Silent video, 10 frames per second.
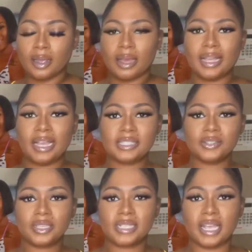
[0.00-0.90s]
I guess you
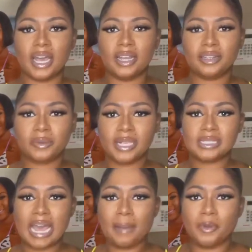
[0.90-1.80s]
could say underwear
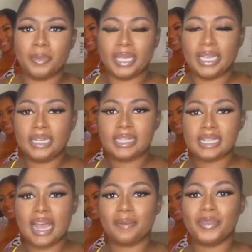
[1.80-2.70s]
top or bikini
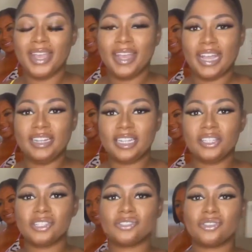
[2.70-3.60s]
top, and then
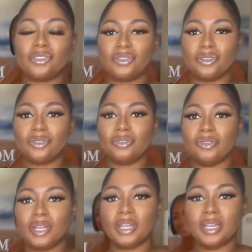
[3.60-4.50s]
this
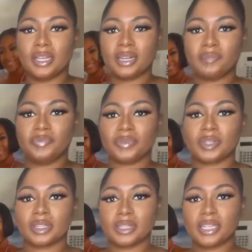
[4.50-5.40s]
cute,
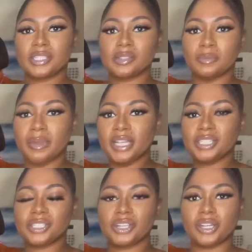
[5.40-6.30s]
this mesh
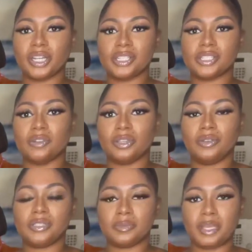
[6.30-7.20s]
skirt is so
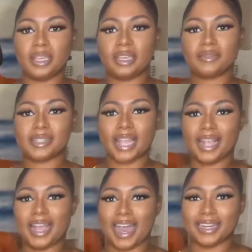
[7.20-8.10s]
cute to me. It gives
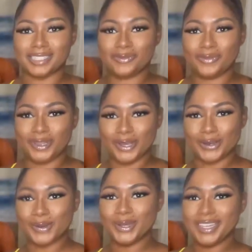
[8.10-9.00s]
like goddess
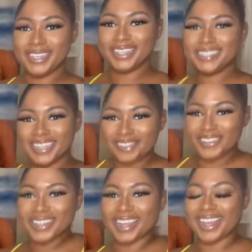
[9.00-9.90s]
flow. It's
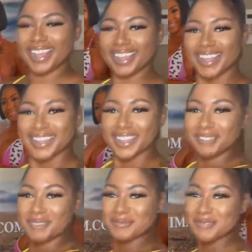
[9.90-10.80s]
giving like I'm
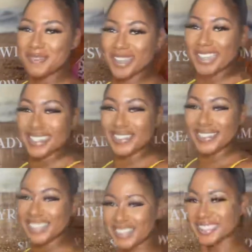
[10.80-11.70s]
supposed to be walking
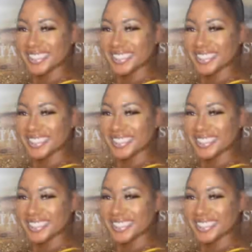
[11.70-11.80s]
doing this.